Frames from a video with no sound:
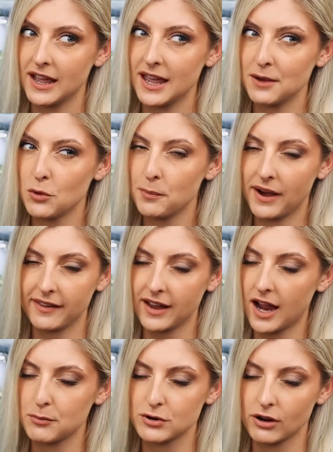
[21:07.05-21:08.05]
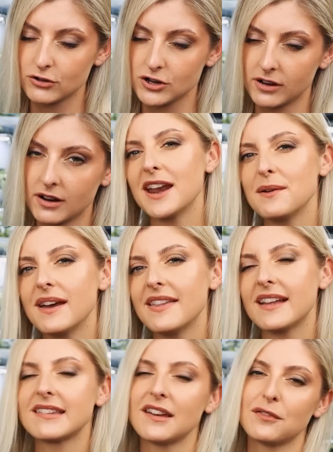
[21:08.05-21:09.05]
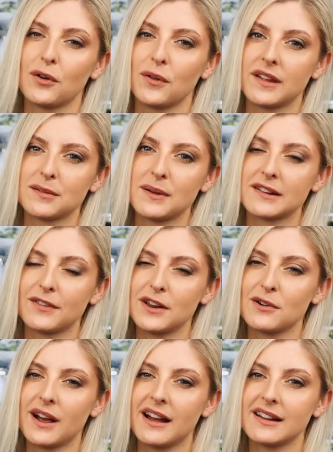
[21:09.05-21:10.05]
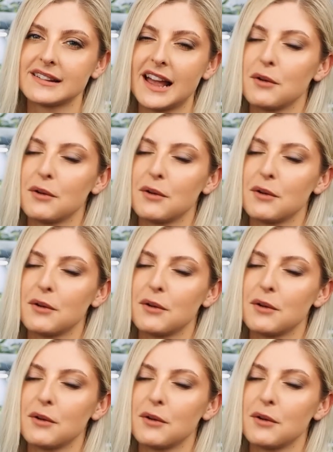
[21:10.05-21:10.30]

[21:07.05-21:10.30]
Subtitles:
It won't be anything high production. Anyway, that's it for this week's video, guys.